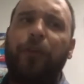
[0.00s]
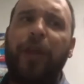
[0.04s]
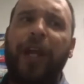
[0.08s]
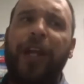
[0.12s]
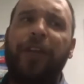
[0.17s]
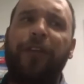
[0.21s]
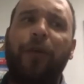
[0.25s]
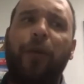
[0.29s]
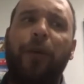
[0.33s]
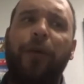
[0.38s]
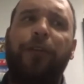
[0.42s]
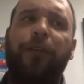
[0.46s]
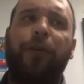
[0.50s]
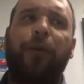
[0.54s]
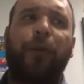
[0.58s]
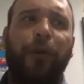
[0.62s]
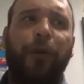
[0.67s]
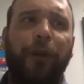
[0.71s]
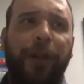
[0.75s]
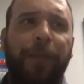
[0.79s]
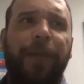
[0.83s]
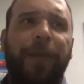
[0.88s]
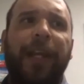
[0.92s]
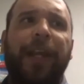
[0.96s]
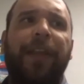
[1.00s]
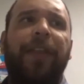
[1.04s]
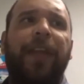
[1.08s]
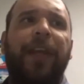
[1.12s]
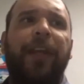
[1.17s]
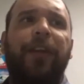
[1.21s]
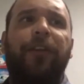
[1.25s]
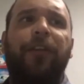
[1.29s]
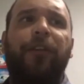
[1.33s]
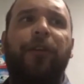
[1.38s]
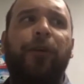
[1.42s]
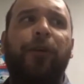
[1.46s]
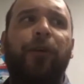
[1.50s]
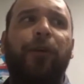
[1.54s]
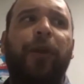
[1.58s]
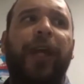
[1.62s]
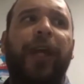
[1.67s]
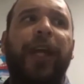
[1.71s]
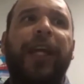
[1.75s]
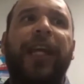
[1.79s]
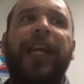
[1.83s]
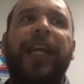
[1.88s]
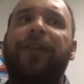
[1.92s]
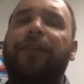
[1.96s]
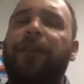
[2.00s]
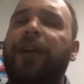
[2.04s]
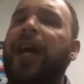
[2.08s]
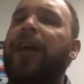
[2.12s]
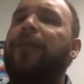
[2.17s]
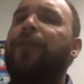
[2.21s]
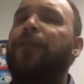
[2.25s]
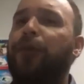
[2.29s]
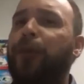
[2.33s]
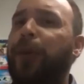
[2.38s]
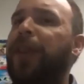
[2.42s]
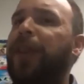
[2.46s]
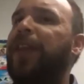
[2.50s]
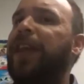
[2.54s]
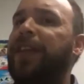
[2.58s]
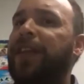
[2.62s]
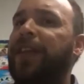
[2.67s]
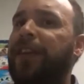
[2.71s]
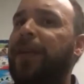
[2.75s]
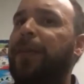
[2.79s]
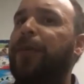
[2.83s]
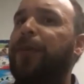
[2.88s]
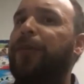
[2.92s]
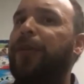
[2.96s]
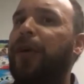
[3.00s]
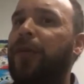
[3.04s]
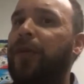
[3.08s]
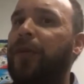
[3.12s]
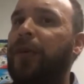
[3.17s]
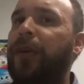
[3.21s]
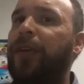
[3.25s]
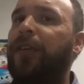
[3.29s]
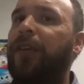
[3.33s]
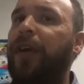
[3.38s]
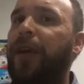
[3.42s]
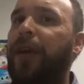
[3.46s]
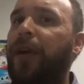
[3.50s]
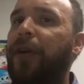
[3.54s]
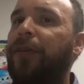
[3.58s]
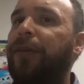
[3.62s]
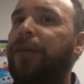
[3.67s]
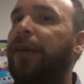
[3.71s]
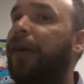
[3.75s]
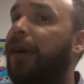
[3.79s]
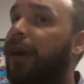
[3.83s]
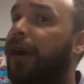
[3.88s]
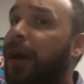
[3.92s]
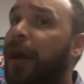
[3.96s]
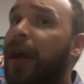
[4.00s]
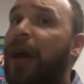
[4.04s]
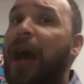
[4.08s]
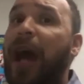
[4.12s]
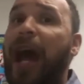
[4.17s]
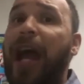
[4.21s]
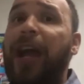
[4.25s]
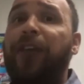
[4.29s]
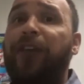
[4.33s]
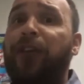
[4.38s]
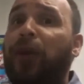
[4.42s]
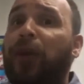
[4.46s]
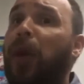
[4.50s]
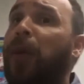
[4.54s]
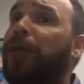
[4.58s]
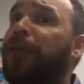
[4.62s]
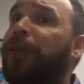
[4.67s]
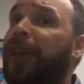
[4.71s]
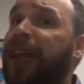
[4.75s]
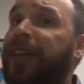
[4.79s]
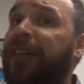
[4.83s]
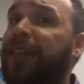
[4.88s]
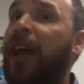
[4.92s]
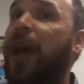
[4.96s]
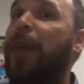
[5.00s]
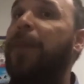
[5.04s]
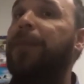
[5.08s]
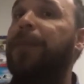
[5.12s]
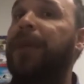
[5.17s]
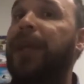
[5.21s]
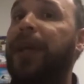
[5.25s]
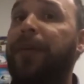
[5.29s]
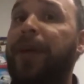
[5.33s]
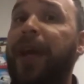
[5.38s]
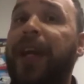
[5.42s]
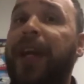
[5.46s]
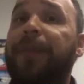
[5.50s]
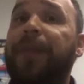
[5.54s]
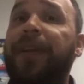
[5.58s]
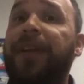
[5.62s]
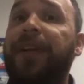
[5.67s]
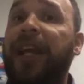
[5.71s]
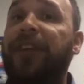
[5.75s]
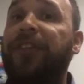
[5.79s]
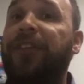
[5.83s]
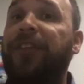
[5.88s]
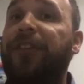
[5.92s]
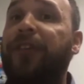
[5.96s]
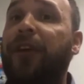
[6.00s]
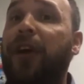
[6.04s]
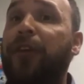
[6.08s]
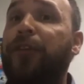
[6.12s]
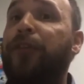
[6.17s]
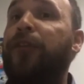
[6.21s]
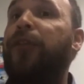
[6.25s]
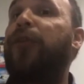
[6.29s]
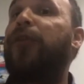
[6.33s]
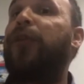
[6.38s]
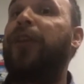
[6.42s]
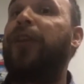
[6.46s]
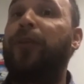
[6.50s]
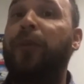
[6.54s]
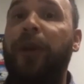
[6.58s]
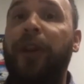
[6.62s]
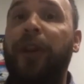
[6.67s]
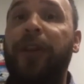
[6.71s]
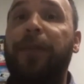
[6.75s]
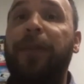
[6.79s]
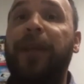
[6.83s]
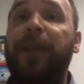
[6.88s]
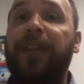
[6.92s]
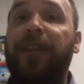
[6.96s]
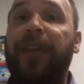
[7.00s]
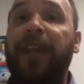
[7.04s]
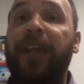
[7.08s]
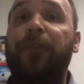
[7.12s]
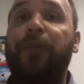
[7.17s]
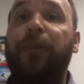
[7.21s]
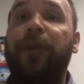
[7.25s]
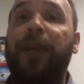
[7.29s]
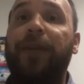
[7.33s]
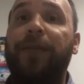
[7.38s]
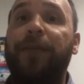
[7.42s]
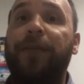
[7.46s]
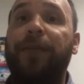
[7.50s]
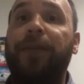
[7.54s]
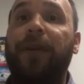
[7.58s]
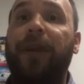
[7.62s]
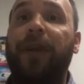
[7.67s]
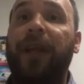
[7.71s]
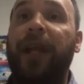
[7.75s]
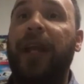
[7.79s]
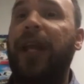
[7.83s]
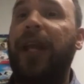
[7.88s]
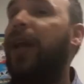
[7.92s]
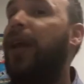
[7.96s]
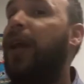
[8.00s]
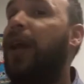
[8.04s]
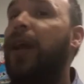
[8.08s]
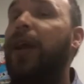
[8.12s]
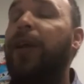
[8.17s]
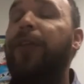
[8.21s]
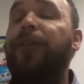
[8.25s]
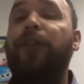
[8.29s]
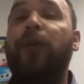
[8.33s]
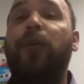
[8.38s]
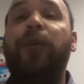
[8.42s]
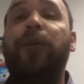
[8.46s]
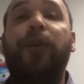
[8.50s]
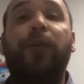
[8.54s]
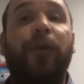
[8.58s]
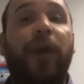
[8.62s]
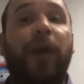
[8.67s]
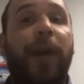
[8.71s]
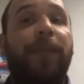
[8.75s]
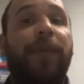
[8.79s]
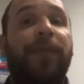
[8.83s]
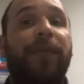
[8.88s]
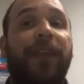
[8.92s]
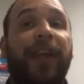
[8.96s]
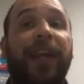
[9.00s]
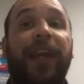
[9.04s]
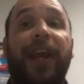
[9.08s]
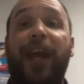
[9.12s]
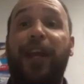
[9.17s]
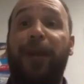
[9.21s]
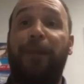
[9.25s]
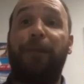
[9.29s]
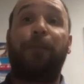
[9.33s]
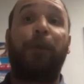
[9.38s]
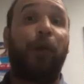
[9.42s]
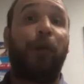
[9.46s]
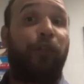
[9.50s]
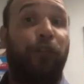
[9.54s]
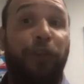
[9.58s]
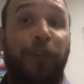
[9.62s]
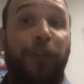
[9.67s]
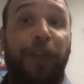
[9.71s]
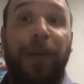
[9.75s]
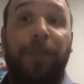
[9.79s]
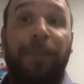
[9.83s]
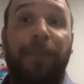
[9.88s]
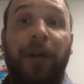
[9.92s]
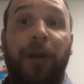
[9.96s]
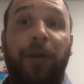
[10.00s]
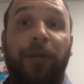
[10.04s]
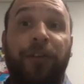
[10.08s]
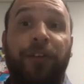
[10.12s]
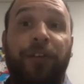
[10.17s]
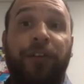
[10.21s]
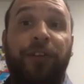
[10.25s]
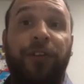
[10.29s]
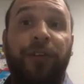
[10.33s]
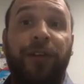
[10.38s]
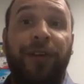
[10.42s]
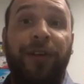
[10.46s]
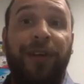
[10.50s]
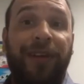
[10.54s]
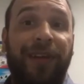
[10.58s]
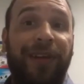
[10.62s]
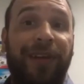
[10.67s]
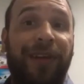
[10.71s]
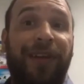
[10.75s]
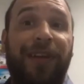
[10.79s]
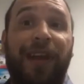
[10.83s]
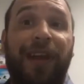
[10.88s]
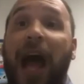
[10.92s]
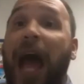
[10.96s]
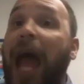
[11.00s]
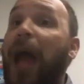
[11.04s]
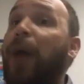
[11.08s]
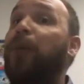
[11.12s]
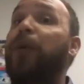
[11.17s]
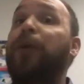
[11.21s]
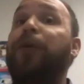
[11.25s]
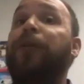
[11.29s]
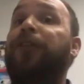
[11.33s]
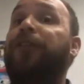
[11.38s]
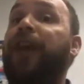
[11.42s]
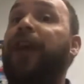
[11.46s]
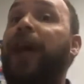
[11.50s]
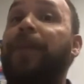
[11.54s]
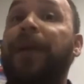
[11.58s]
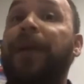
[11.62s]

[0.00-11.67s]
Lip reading: So that's always a really big thing too. Like even after we think the demo's over, it's not over. I do always like to help them get recommendations also. That's one of the big things we never forget. So when the rep, if they kind of butcher the approach, I will